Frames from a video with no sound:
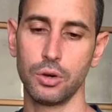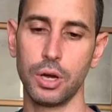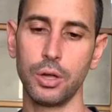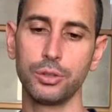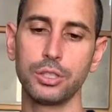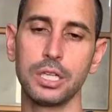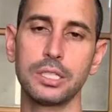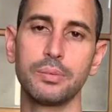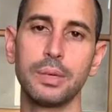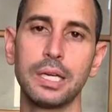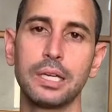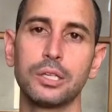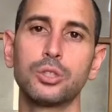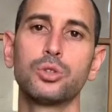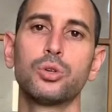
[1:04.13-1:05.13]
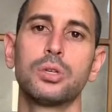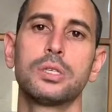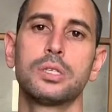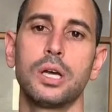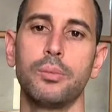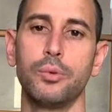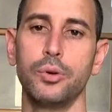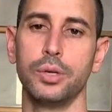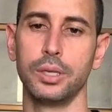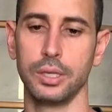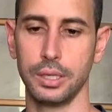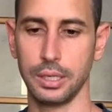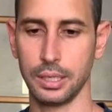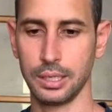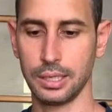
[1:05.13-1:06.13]
I'll just make a short summary.
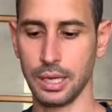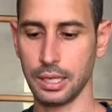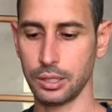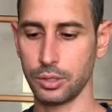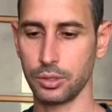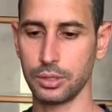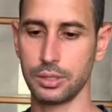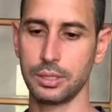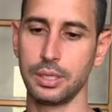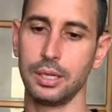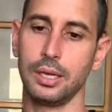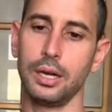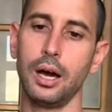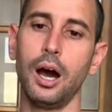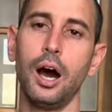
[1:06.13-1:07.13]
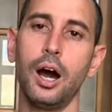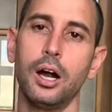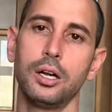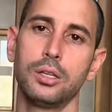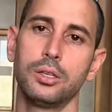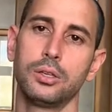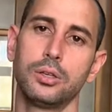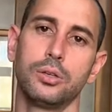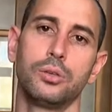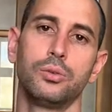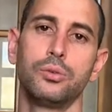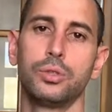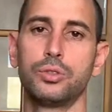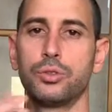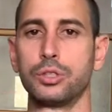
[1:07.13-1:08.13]
It enters the heart,
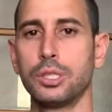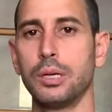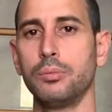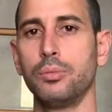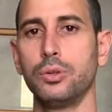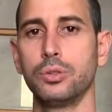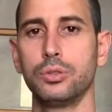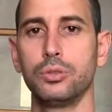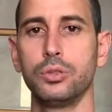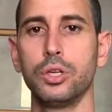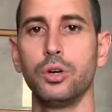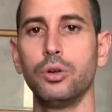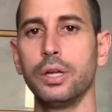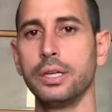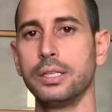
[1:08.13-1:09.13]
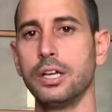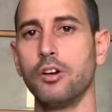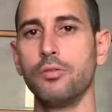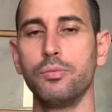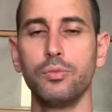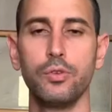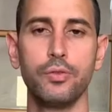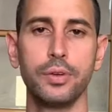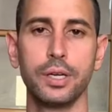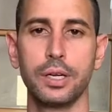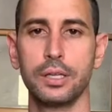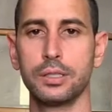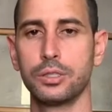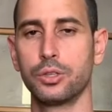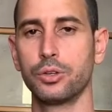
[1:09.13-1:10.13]
which resembles to the whole idea of moving
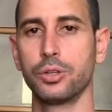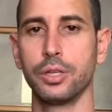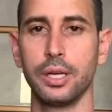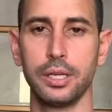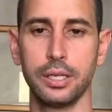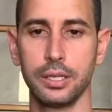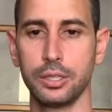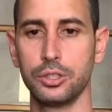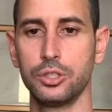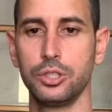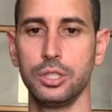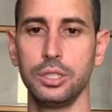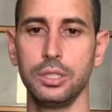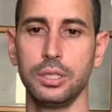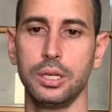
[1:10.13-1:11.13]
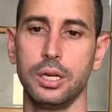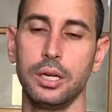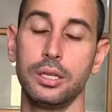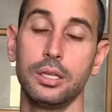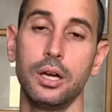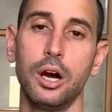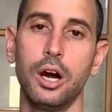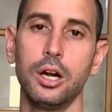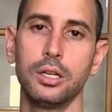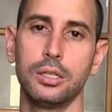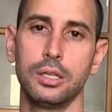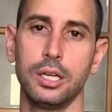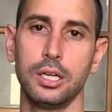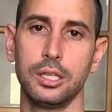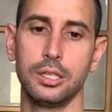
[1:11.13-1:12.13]
and circulating qi in the
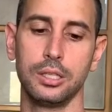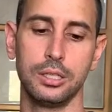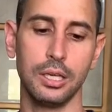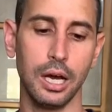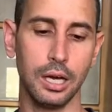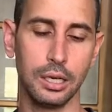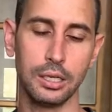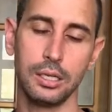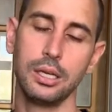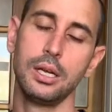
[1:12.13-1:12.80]
heart and yang.